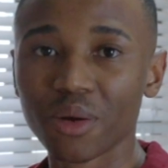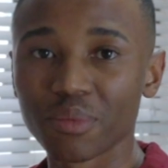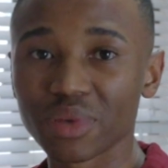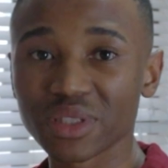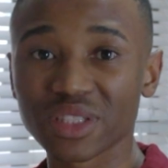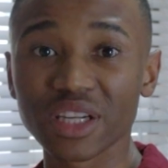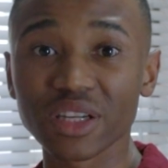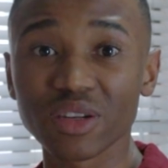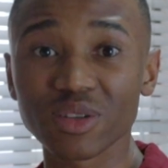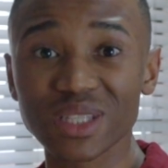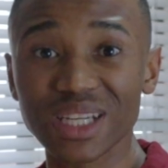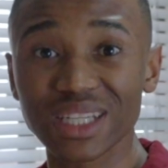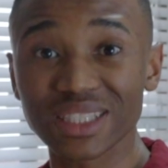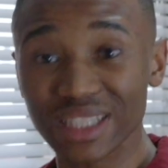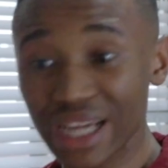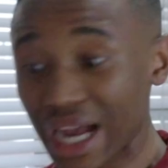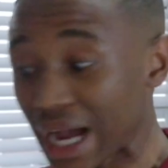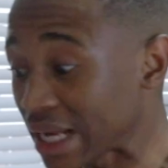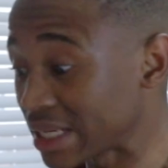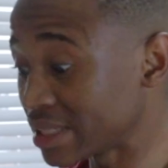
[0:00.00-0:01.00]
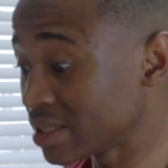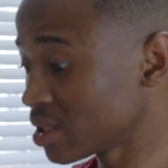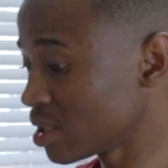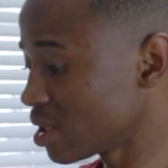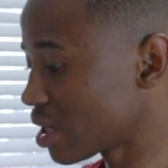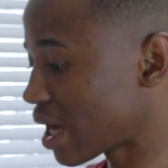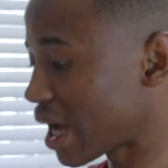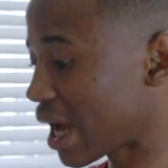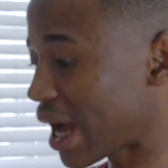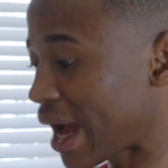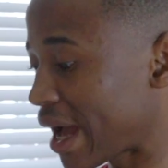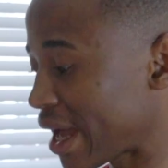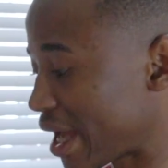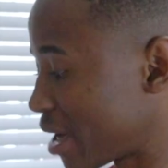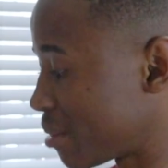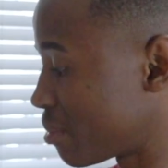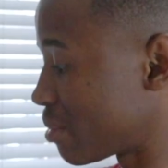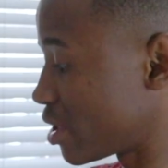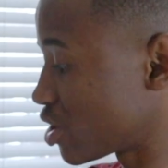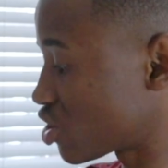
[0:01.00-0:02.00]
Potatoes are done. I
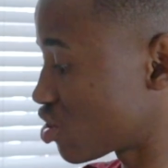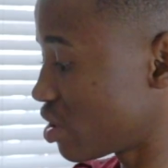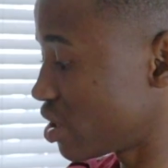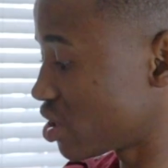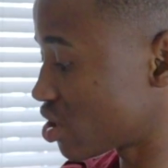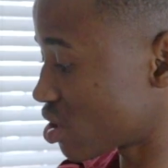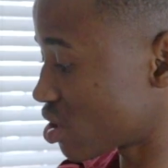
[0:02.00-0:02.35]
am literally